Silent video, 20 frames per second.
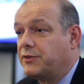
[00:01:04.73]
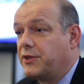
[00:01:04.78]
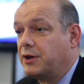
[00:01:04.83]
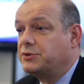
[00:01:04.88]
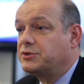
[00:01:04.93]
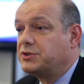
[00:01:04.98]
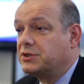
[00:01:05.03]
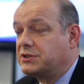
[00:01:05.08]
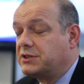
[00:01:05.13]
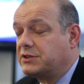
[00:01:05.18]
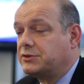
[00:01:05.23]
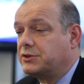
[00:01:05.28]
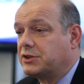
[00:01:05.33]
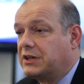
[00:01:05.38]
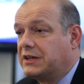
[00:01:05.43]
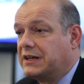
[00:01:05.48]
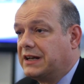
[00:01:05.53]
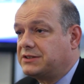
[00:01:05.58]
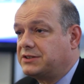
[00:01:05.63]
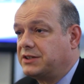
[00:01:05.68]
Those are sort
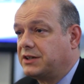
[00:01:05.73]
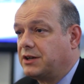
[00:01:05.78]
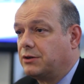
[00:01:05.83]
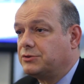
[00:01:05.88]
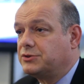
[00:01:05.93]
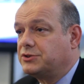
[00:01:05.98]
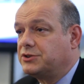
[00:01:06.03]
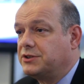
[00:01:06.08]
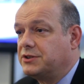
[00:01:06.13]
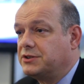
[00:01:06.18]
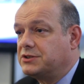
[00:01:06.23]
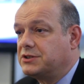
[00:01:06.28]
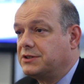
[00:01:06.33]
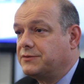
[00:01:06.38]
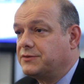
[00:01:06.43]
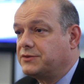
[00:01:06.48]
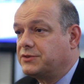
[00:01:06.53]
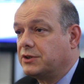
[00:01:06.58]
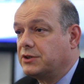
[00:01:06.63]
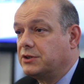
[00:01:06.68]
of classic
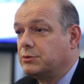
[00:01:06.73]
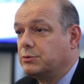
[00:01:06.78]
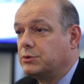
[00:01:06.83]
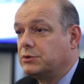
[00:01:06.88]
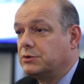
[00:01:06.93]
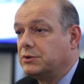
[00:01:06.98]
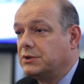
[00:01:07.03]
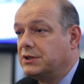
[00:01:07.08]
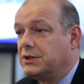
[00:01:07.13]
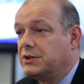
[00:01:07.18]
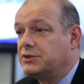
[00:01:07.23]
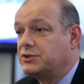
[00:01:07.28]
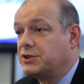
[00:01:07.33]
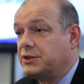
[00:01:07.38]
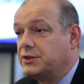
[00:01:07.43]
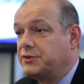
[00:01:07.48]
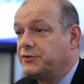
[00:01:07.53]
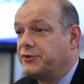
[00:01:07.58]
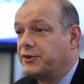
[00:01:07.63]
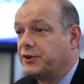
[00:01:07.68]
alternatives that you will
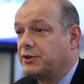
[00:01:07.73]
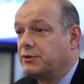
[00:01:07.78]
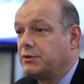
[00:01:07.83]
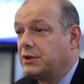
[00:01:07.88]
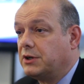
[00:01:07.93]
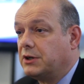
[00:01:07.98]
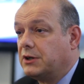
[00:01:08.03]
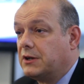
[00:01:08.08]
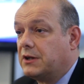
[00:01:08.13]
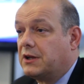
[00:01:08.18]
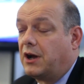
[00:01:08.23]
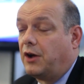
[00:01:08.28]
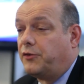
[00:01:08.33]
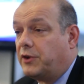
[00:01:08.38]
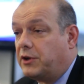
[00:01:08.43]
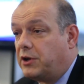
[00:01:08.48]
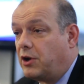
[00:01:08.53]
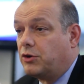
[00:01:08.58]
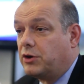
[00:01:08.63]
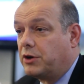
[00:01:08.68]
turn to. On
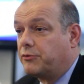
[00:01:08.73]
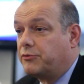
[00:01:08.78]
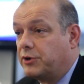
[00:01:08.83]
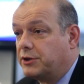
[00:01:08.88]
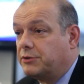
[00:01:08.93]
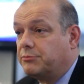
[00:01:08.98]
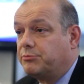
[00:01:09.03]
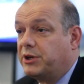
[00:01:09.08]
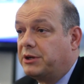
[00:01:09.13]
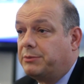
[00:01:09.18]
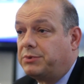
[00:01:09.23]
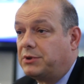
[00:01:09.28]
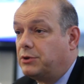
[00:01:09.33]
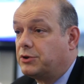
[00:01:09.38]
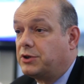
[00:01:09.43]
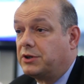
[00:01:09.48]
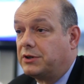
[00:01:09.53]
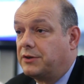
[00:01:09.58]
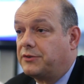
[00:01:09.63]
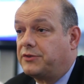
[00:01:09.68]
the longer run, people are
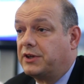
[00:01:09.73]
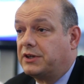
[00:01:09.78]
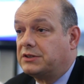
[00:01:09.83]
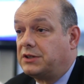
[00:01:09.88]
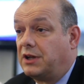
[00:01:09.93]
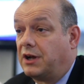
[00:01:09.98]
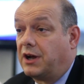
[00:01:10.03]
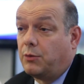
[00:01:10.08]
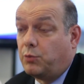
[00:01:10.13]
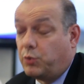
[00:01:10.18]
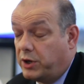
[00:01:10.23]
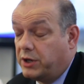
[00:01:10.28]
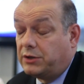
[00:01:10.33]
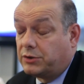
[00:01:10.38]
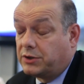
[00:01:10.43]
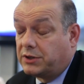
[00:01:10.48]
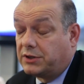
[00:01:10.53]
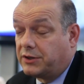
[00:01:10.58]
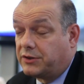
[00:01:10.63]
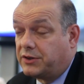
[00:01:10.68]
looking at things like, and we're
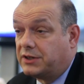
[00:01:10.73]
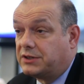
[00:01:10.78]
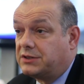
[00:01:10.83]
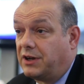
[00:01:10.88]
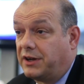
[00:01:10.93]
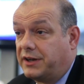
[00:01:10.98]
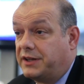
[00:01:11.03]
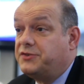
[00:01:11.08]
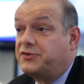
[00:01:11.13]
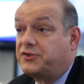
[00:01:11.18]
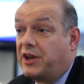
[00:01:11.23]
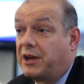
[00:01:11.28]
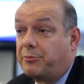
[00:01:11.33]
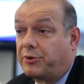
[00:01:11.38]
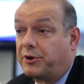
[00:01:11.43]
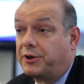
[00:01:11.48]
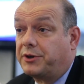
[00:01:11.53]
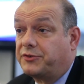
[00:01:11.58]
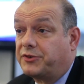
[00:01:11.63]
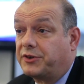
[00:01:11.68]
looking at things like
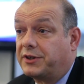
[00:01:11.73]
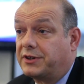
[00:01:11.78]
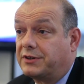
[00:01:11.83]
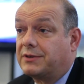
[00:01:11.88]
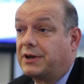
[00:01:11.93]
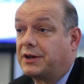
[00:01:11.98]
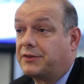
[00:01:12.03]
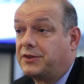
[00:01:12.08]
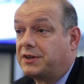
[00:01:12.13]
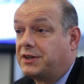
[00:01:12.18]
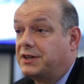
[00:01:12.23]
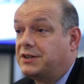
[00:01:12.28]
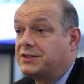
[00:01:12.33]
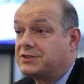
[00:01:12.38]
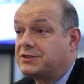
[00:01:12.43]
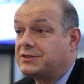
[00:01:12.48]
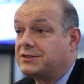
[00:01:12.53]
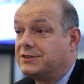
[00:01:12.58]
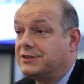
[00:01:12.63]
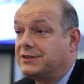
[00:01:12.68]
insect protein. I think
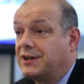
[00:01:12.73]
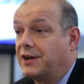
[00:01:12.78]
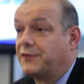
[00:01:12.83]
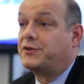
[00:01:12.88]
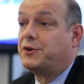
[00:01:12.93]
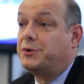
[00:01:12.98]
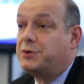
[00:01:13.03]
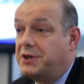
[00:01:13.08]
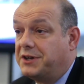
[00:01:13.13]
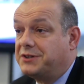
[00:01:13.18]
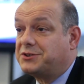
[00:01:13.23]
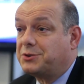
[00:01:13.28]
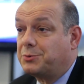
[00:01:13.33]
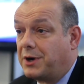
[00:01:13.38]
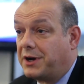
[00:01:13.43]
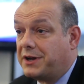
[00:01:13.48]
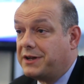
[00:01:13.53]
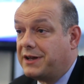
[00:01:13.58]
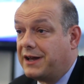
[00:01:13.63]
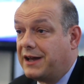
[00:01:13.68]
it's a few years
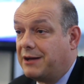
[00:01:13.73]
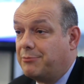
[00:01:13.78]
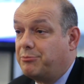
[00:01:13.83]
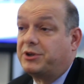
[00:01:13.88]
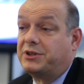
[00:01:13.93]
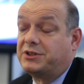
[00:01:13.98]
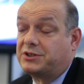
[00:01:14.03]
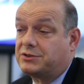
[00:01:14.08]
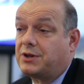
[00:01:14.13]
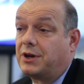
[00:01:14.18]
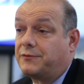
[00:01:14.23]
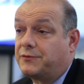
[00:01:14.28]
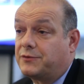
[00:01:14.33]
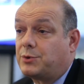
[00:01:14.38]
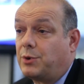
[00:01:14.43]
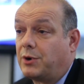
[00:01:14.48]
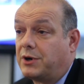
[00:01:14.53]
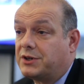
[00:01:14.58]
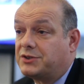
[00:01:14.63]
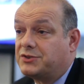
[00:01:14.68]
away yet, but it's
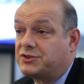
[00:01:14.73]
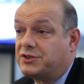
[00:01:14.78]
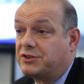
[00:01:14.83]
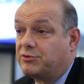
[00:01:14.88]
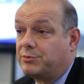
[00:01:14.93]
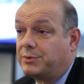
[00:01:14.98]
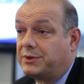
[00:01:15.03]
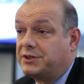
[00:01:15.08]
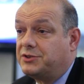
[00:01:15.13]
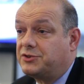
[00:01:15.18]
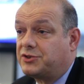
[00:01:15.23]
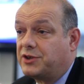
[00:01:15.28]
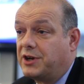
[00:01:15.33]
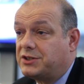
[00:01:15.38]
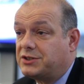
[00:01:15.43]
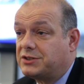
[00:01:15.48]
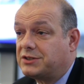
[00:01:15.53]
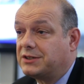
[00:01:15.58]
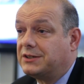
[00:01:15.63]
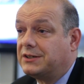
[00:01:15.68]
of quite considerable
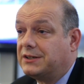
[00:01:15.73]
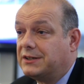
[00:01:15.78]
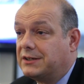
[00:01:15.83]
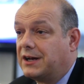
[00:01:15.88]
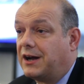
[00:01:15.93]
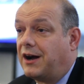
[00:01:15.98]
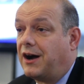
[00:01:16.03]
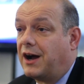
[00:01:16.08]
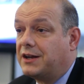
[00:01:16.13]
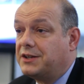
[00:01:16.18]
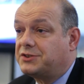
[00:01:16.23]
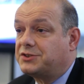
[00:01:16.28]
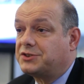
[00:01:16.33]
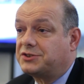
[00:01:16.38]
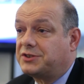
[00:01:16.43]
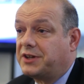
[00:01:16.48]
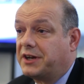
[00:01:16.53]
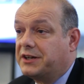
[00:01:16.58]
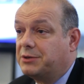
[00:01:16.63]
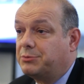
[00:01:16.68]
interest, highly
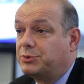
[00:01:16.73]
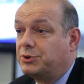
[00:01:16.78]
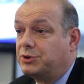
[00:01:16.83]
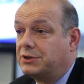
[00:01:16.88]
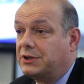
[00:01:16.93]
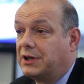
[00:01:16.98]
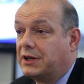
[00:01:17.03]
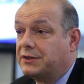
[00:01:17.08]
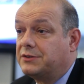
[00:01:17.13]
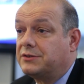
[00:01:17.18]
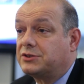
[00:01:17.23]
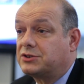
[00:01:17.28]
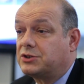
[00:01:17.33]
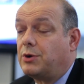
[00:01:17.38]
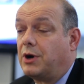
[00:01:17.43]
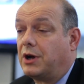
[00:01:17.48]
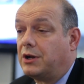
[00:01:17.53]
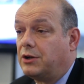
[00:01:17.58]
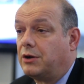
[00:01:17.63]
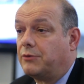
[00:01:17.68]
sustainable, and there's
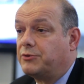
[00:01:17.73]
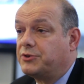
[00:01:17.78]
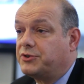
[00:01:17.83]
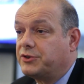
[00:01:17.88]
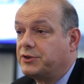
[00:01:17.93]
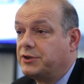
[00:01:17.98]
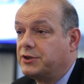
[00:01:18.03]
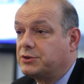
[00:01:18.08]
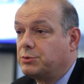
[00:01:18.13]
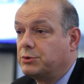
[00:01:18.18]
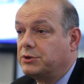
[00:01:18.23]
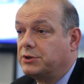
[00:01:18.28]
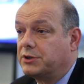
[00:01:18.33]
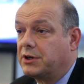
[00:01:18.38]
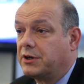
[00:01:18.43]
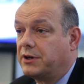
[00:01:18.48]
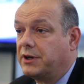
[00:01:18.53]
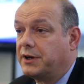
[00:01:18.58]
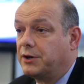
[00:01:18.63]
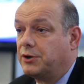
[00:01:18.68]
quite a lot of research
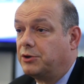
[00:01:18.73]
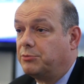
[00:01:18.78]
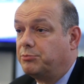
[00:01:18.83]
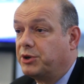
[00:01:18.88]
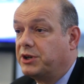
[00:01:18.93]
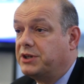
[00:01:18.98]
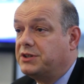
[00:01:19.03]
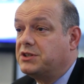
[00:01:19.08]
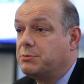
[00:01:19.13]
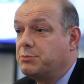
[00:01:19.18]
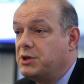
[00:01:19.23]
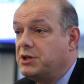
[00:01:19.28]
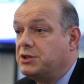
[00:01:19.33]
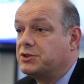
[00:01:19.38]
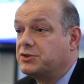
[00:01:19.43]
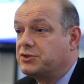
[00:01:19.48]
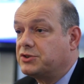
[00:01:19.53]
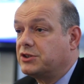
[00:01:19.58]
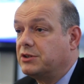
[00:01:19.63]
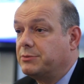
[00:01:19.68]
work going on. But in the
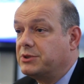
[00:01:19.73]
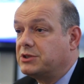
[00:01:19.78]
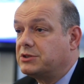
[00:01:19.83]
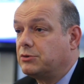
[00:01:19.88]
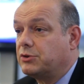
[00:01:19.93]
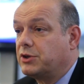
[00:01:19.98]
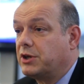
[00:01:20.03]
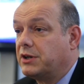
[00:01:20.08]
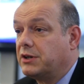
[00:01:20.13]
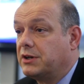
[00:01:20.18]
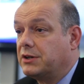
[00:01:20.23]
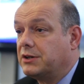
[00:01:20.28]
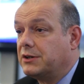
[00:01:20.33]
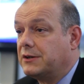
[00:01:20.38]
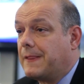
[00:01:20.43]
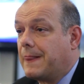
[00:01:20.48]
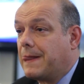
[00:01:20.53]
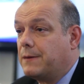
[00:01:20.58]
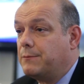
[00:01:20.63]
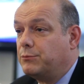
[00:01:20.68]
immediate term, it's looking at
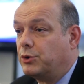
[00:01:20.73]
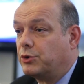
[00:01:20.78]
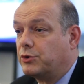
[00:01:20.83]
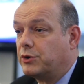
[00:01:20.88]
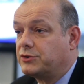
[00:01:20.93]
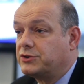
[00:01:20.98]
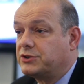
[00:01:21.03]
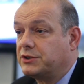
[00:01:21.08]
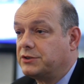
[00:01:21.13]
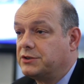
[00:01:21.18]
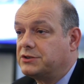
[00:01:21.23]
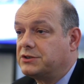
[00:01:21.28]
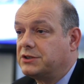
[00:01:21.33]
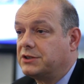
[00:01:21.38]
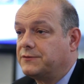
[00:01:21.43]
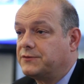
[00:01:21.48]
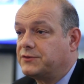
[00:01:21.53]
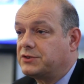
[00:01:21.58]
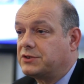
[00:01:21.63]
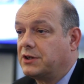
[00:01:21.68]
more
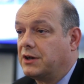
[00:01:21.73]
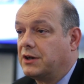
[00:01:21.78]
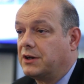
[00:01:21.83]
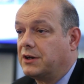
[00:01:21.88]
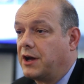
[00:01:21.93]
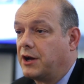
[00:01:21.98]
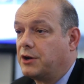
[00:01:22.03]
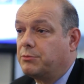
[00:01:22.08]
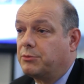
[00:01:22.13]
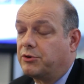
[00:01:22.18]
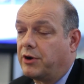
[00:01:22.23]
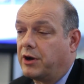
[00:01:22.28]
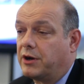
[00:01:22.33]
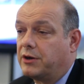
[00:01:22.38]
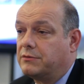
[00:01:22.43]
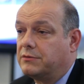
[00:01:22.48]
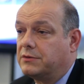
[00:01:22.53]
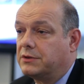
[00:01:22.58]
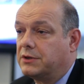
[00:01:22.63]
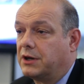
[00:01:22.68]
alternatives, uh, homegrown
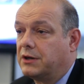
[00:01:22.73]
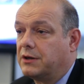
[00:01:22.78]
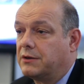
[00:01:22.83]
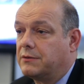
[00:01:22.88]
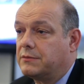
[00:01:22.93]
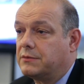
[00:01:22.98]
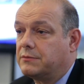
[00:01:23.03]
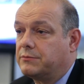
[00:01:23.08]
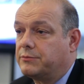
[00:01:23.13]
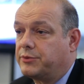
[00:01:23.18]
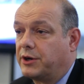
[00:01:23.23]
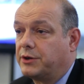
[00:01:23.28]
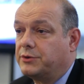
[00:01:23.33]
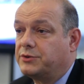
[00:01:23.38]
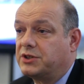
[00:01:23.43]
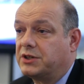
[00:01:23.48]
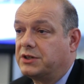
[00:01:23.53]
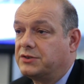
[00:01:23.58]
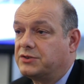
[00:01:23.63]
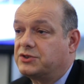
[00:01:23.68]
grown uh,
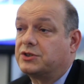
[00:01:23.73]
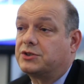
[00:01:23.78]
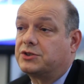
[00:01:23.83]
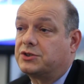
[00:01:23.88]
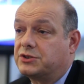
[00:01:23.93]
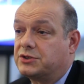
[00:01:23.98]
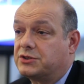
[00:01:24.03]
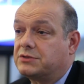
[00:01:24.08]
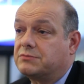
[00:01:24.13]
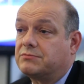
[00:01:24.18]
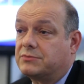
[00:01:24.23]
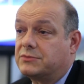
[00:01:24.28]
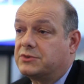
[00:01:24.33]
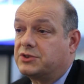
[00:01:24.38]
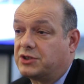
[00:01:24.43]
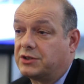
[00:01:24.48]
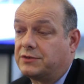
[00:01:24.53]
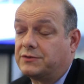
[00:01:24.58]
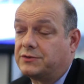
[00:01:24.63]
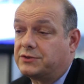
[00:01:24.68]
proteins such as the
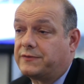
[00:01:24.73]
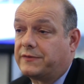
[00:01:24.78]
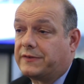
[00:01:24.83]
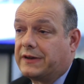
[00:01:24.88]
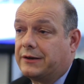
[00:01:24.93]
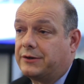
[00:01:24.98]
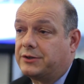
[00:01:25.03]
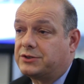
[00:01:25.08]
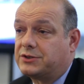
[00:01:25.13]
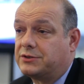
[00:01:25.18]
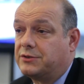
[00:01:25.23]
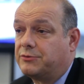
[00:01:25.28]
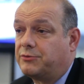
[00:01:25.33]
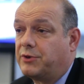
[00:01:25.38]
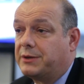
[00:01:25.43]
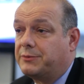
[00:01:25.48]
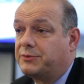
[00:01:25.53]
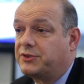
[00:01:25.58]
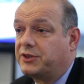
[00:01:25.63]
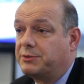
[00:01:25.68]
sunflowers and the
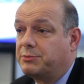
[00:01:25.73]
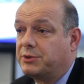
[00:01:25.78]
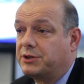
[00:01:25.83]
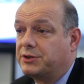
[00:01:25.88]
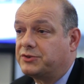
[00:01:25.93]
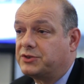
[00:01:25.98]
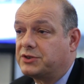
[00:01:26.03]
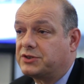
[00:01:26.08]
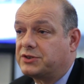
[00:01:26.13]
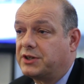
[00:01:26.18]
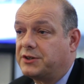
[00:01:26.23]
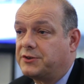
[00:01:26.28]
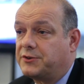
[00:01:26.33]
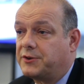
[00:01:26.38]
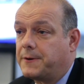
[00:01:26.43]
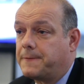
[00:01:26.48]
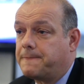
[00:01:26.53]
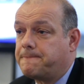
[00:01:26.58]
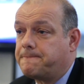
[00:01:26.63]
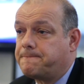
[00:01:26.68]
rapeseed meals,
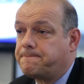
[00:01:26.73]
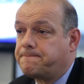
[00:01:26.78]
etc.